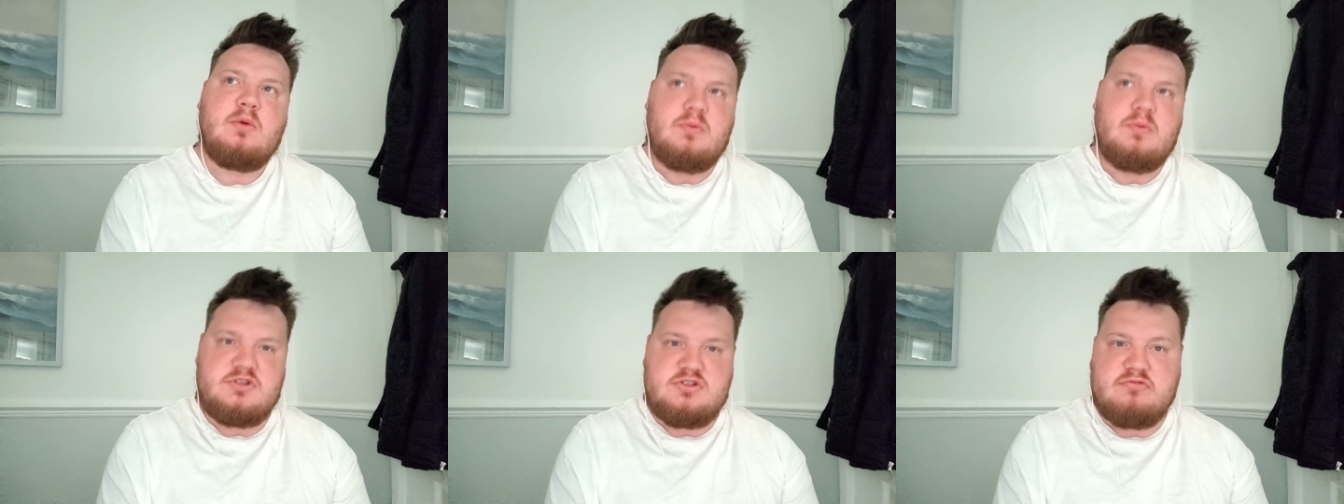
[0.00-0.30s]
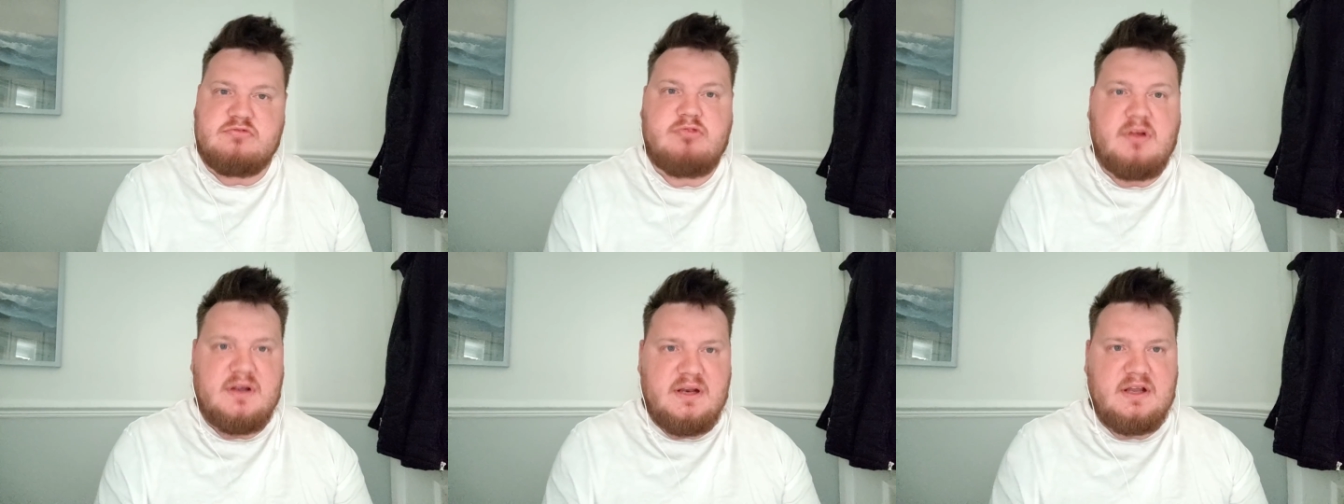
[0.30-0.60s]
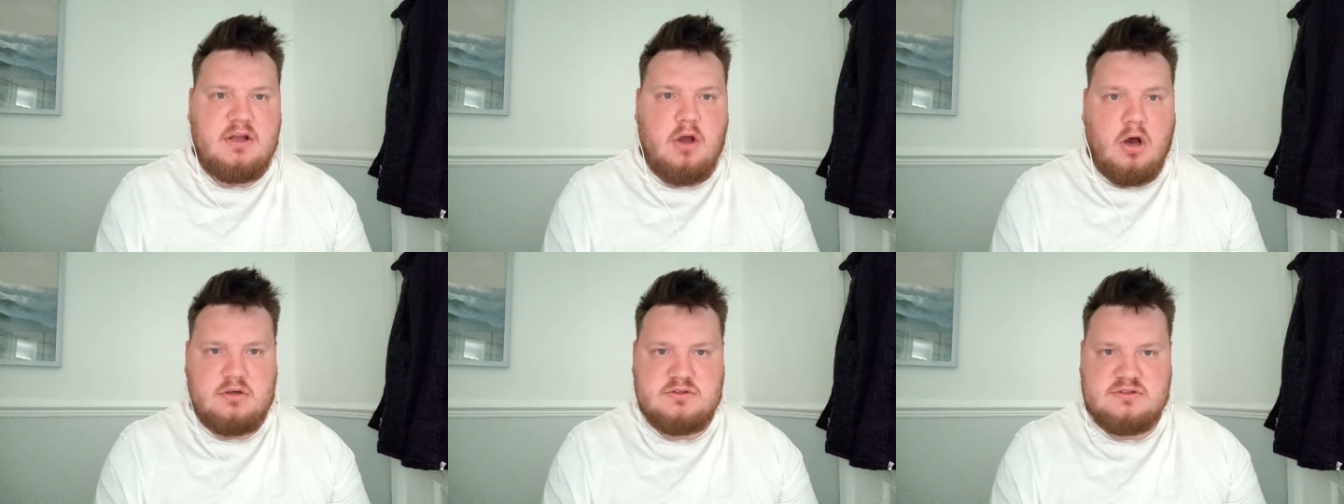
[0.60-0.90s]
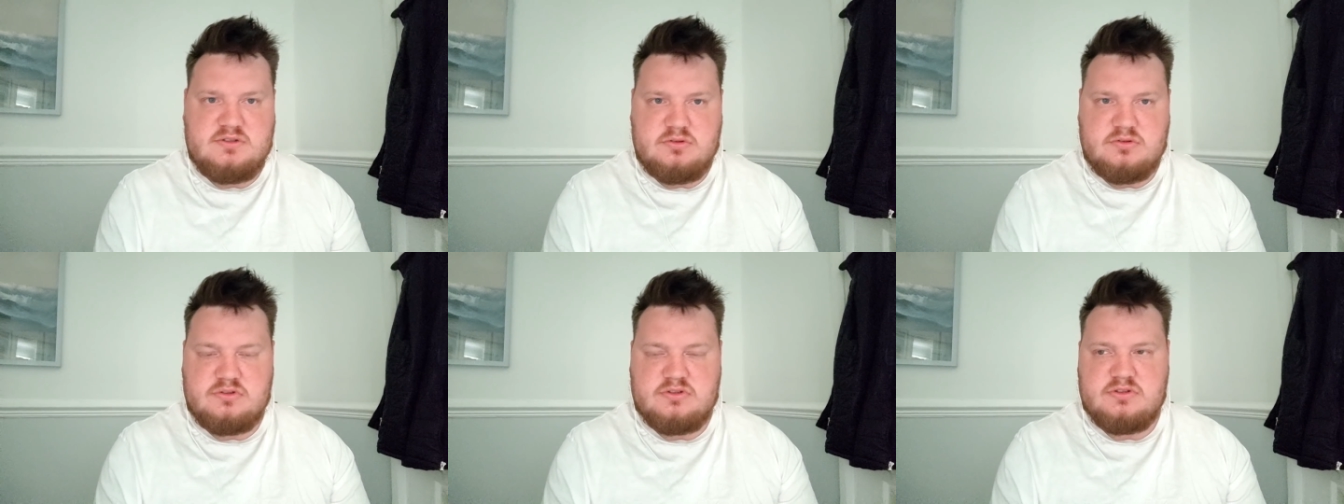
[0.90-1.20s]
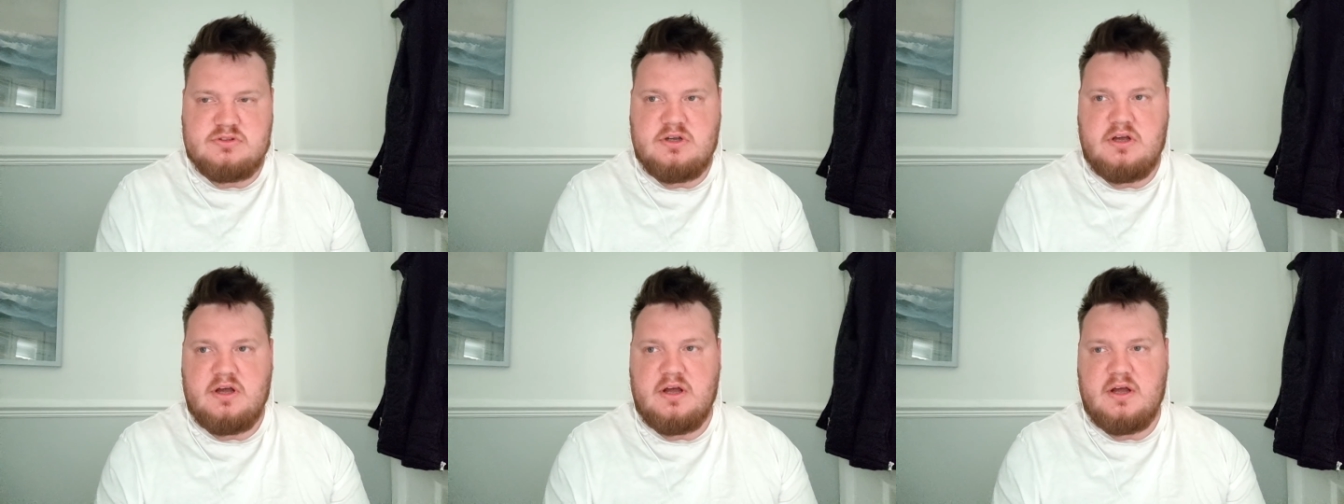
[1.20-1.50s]
which really cost
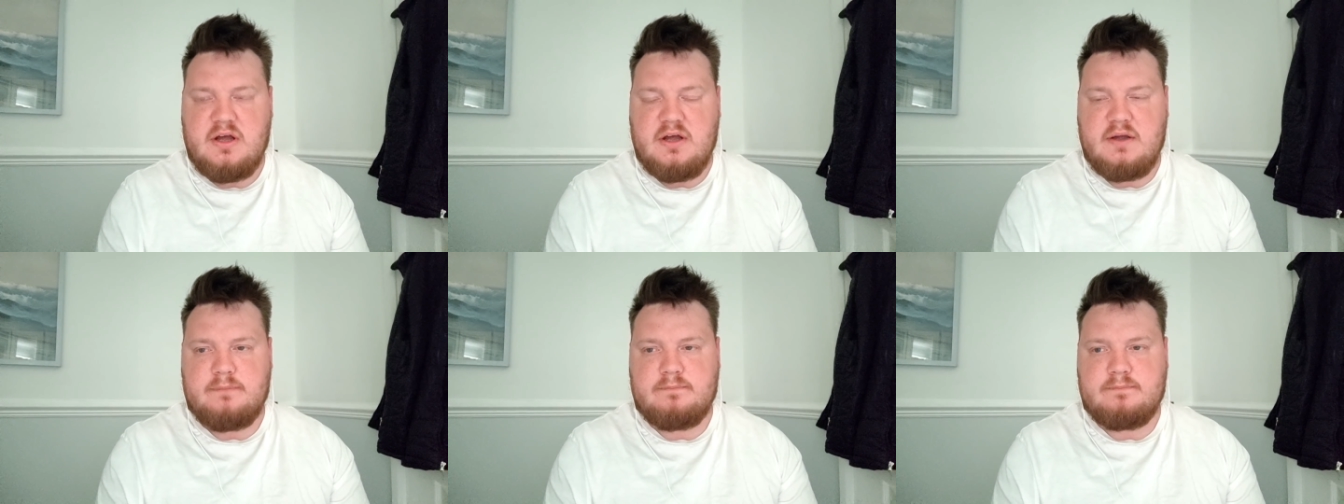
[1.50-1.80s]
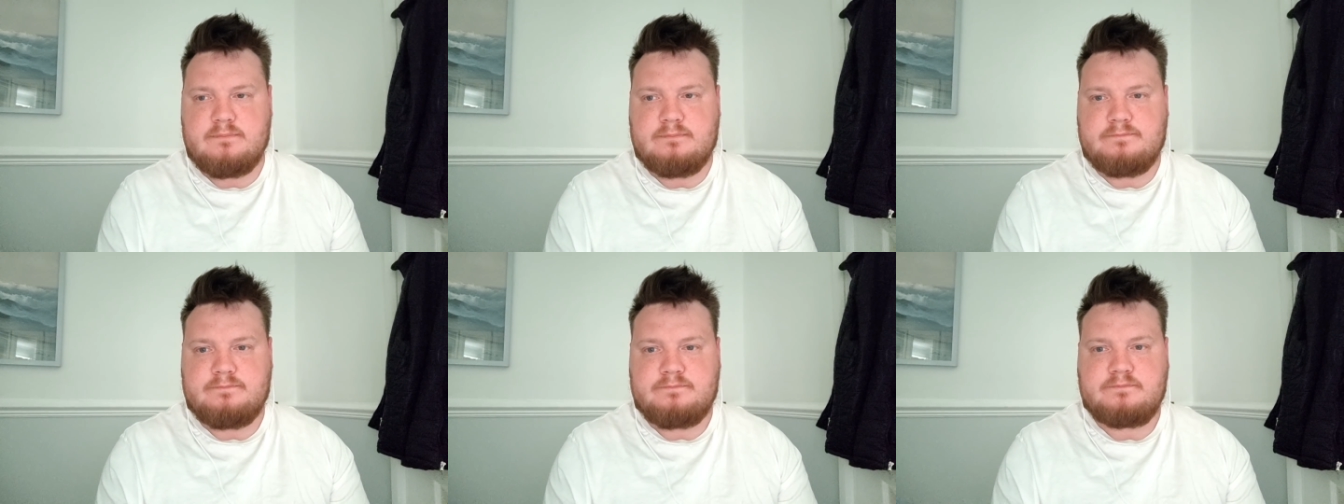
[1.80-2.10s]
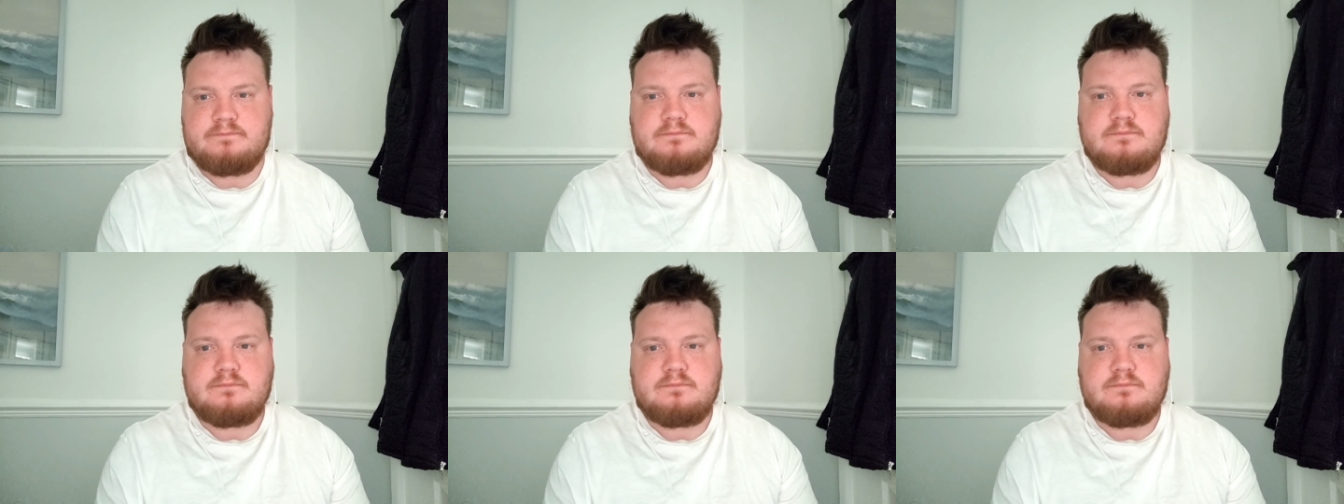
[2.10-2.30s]
us. Um,